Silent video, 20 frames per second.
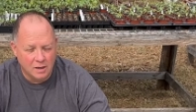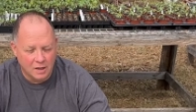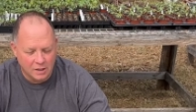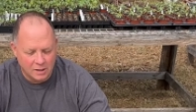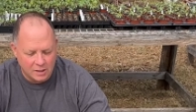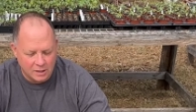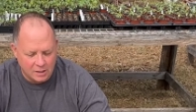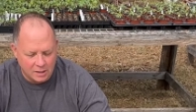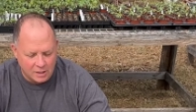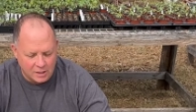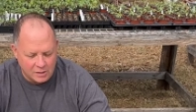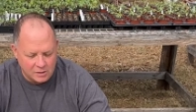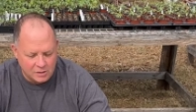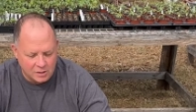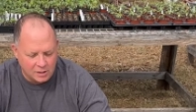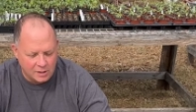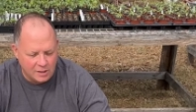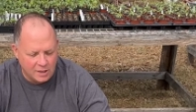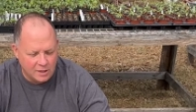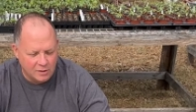and could
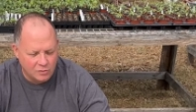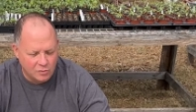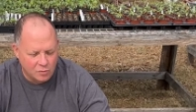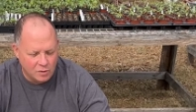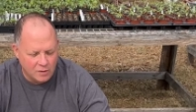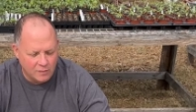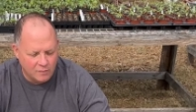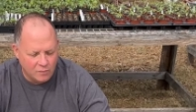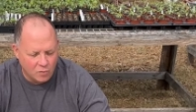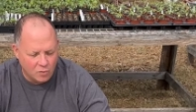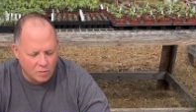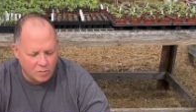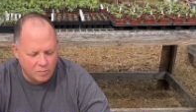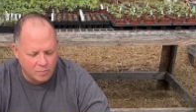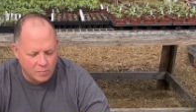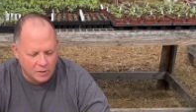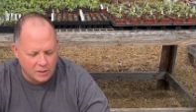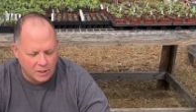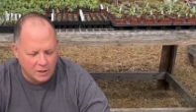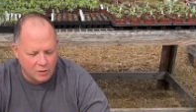easily get 3 or 4
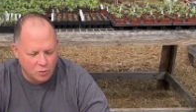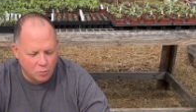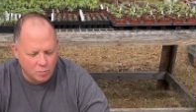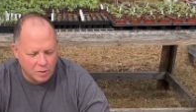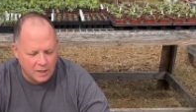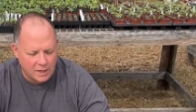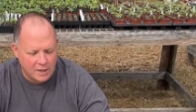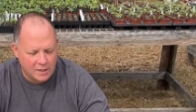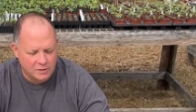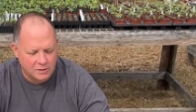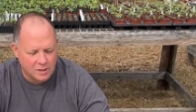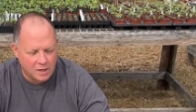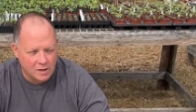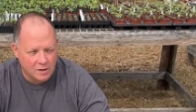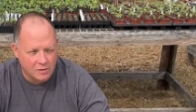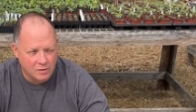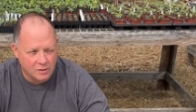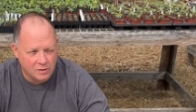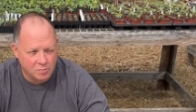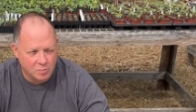potato plants
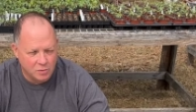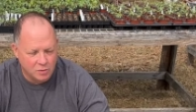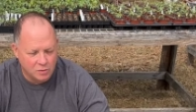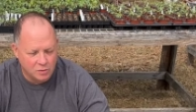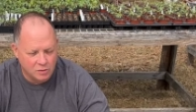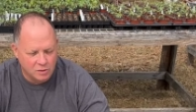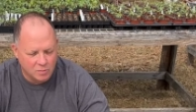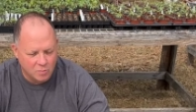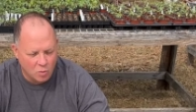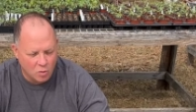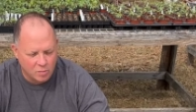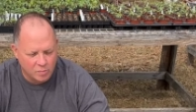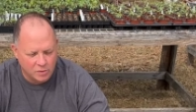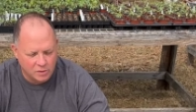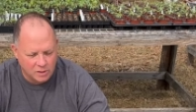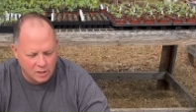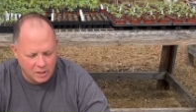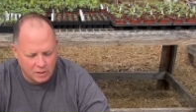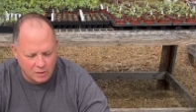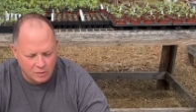out of this producing more
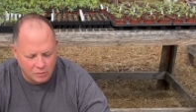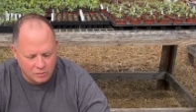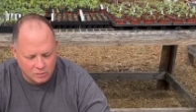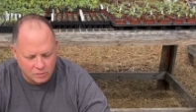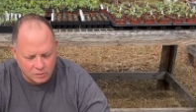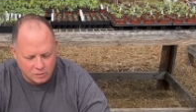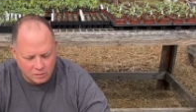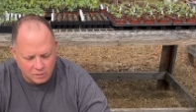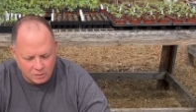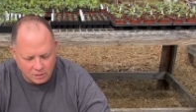potatoes.